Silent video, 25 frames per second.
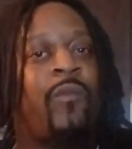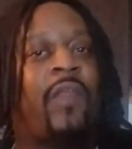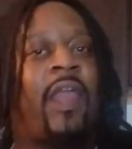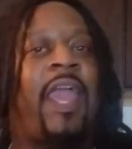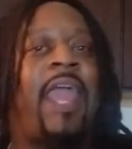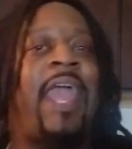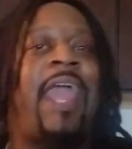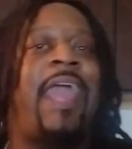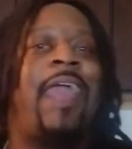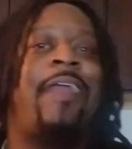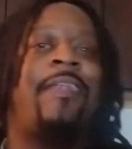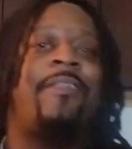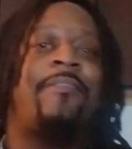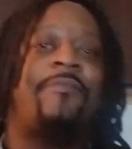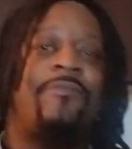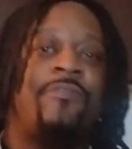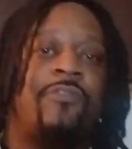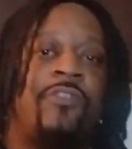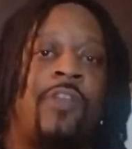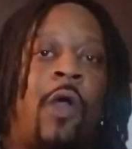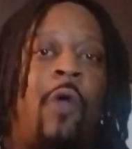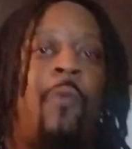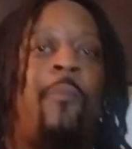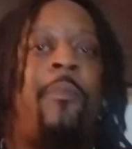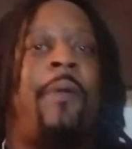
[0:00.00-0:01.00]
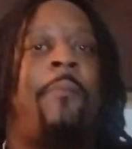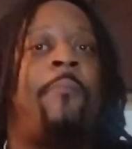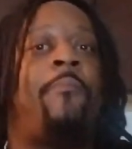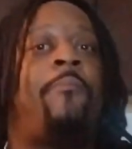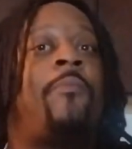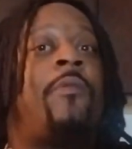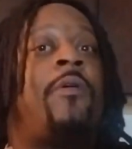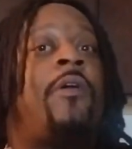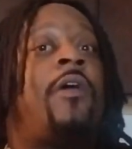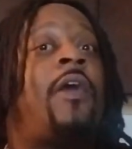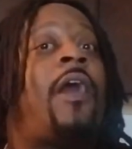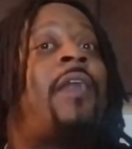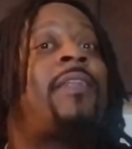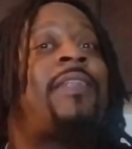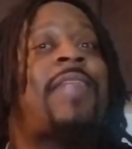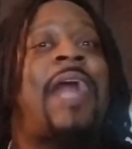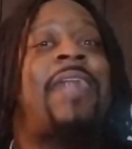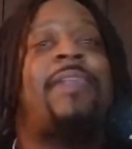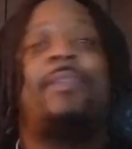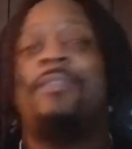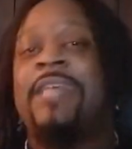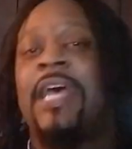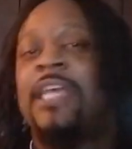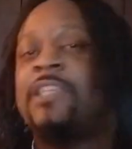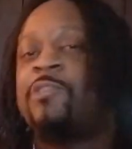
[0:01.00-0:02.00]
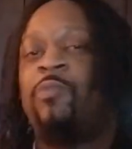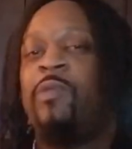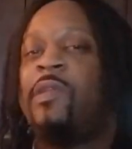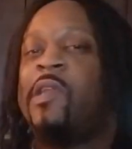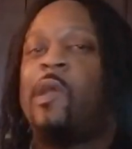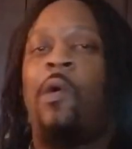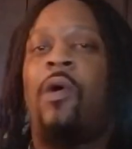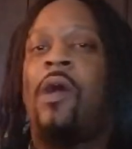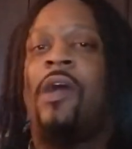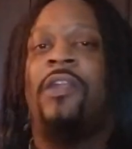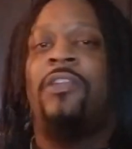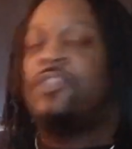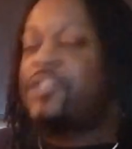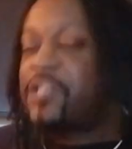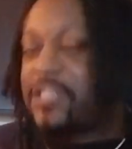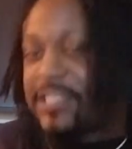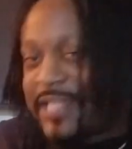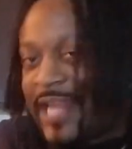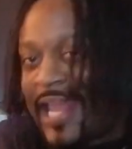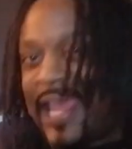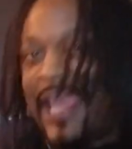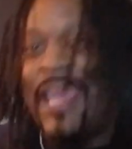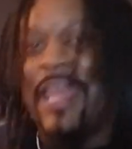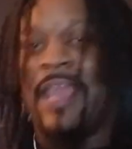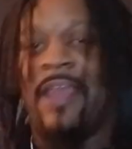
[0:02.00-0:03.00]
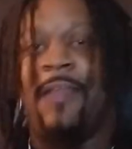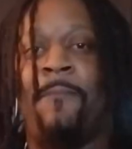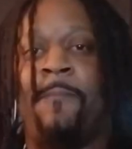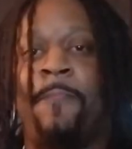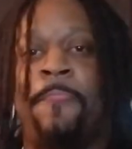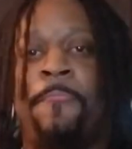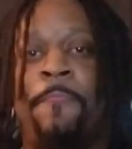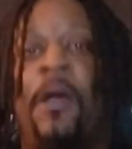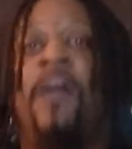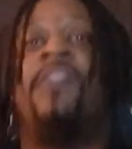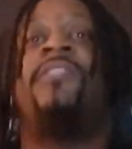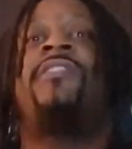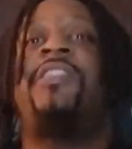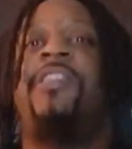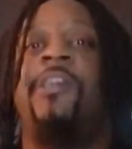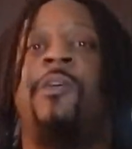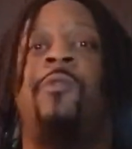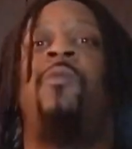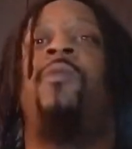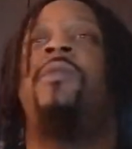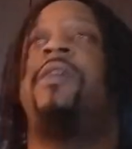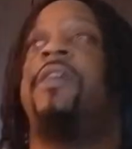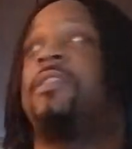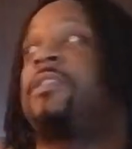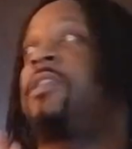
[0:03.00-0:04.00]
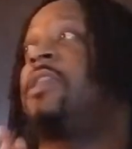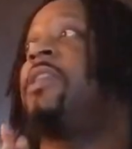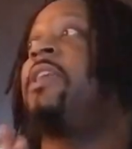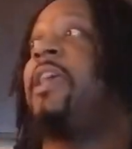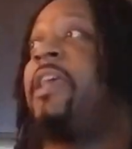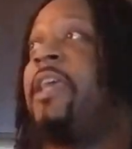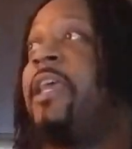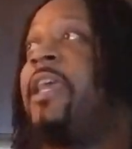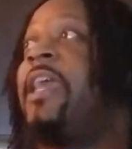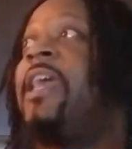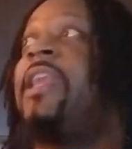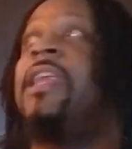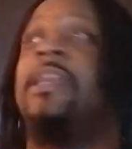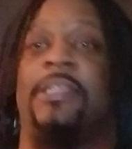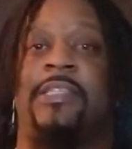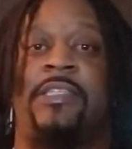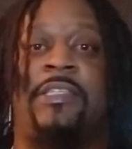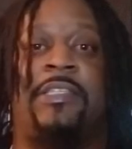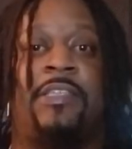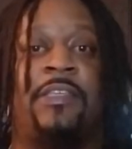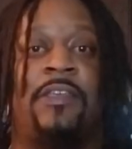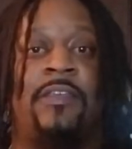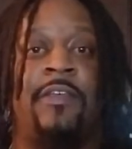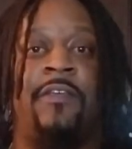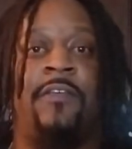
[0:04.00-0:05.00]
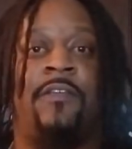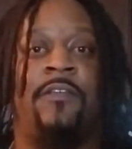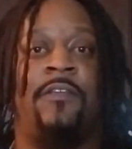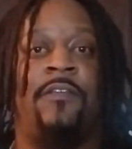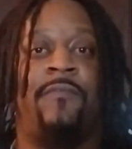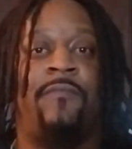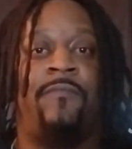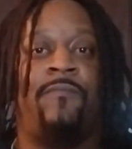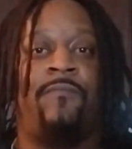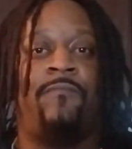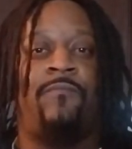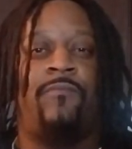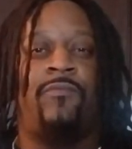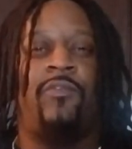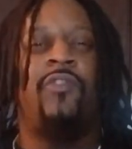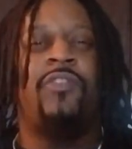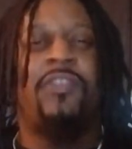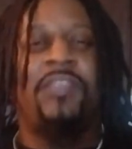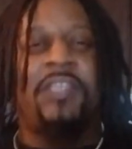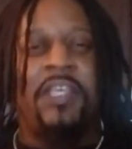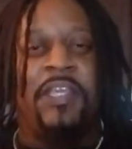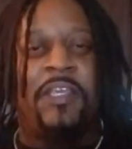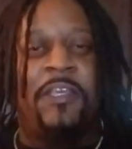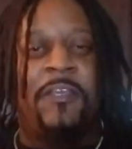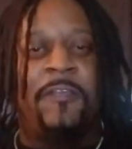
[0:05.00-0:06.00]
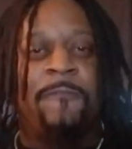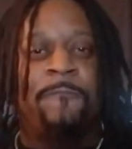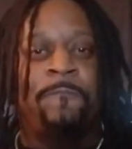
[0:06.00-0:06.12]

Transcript: And, you know, but a lot of times we don't understand until they hit us. You see?